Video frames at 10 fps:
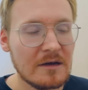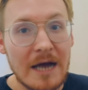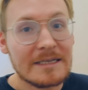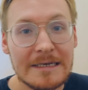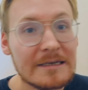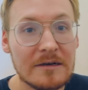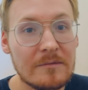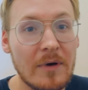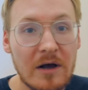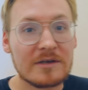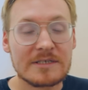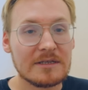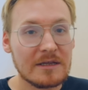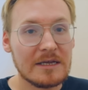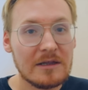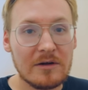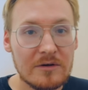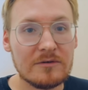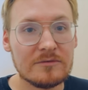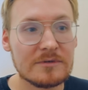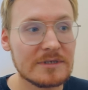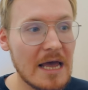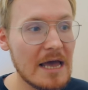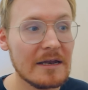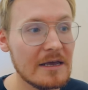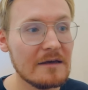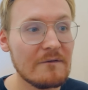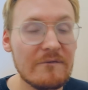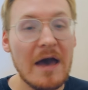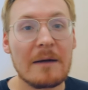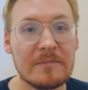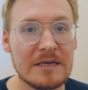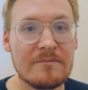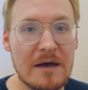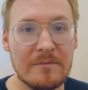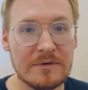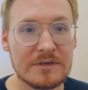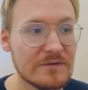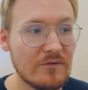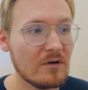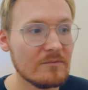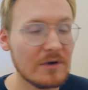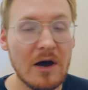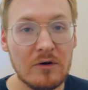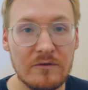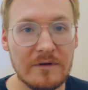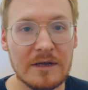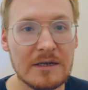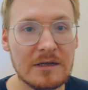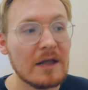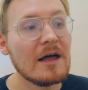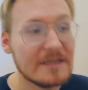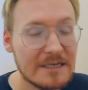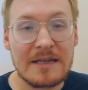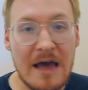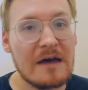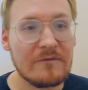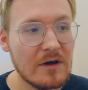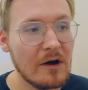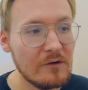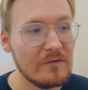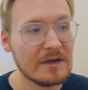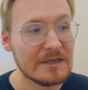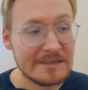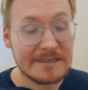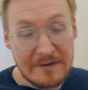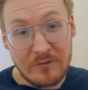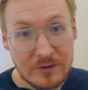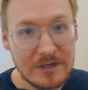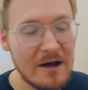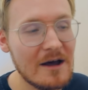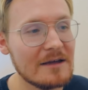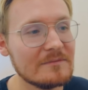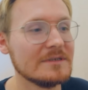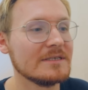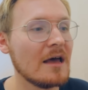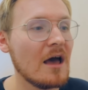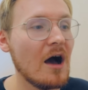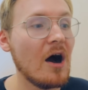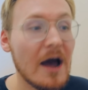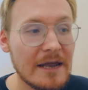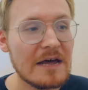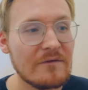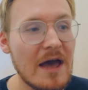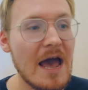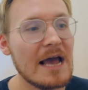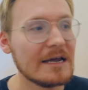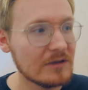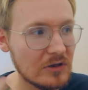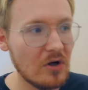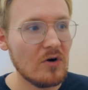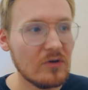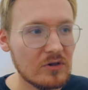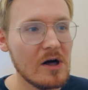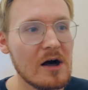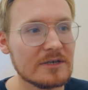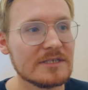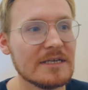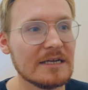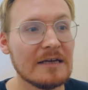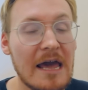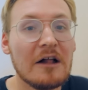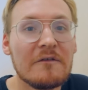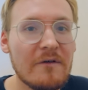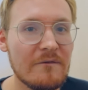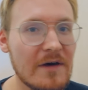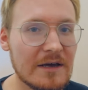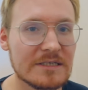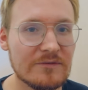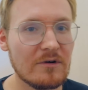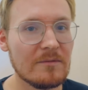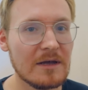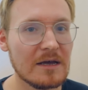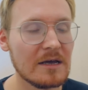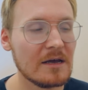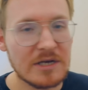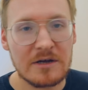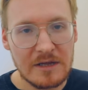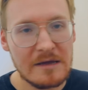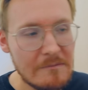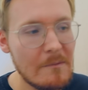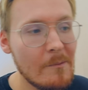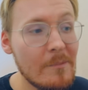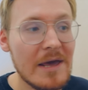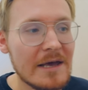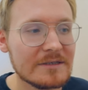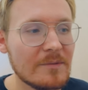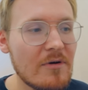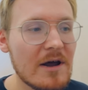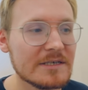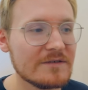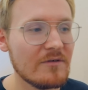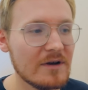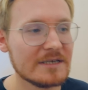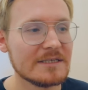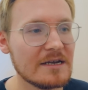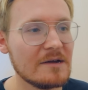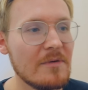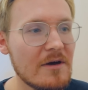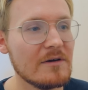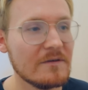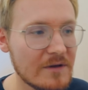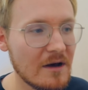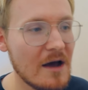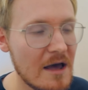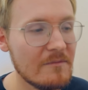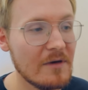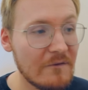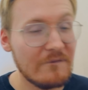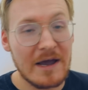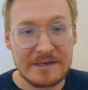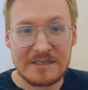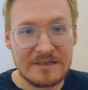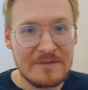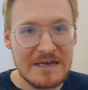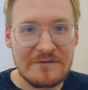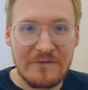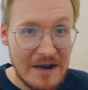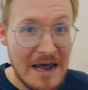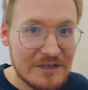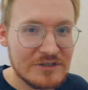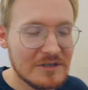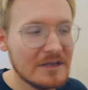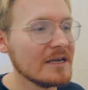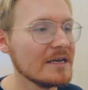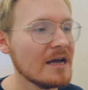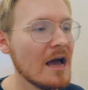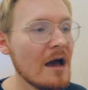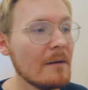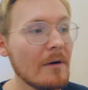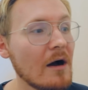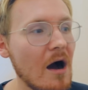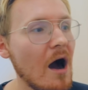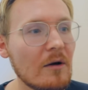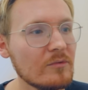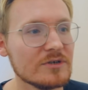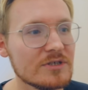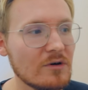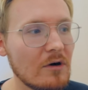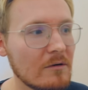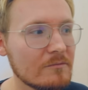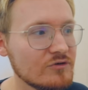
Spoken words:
I didn't personally lose any family members from COVID. While I did have COVID several times, I never had long-lasting health effects from it. Certainly, being depressed for an extended period of time affected me financially, but I was not